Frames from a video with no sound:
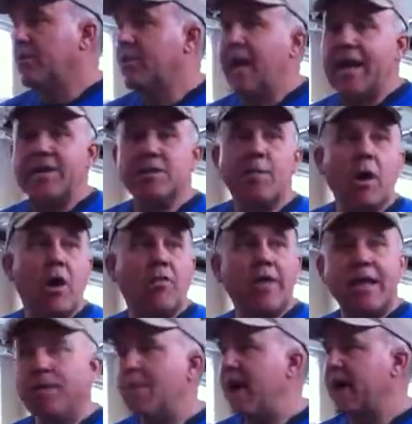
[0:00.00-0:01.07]
today and tomorrow
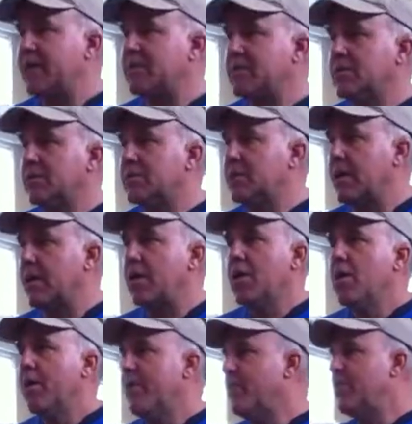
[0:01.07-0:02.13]
the antibiotics, and it's like
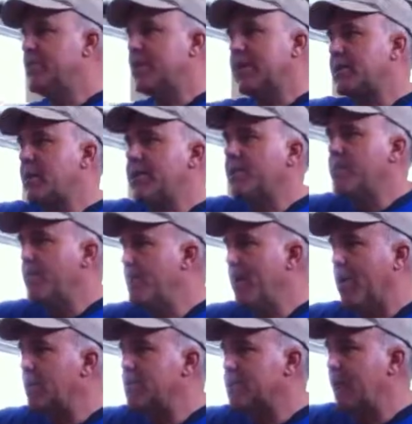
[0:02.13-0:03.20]
rejecting
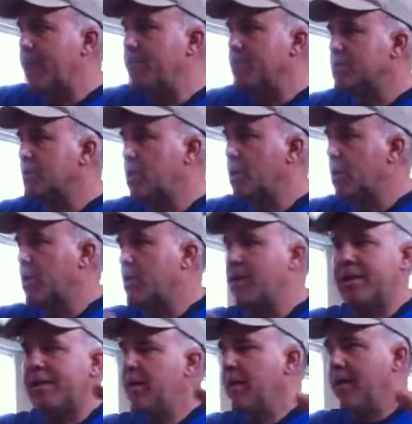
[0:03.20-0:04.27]
milk samples in the
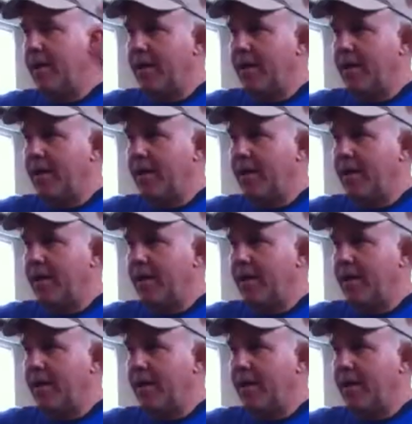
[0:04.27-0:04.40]
herd